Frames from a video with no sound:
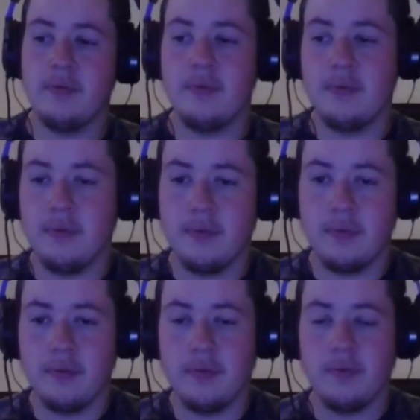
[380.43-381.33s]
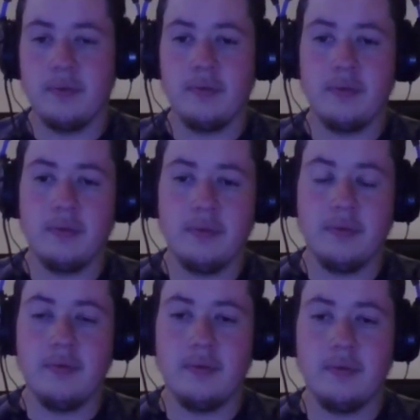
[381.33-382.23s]

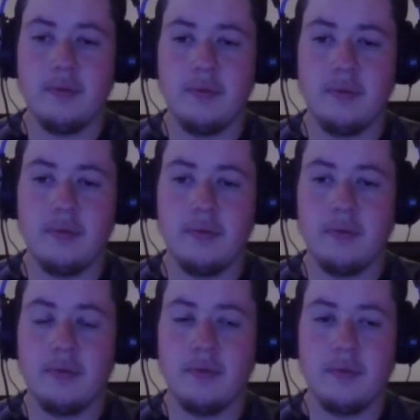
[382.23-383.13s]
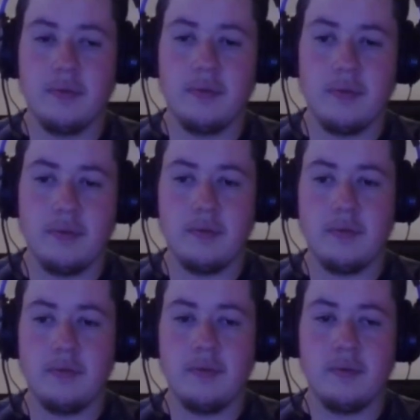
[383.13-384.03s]

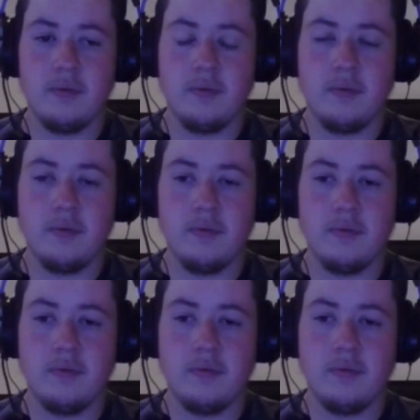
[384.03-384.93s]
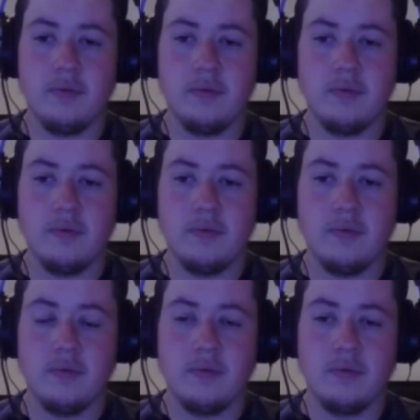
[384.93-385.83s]

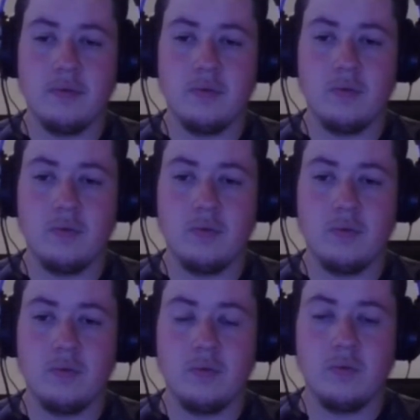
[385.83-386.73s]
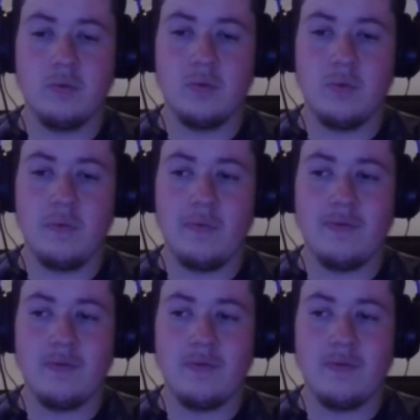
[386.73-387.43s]
(not speaking)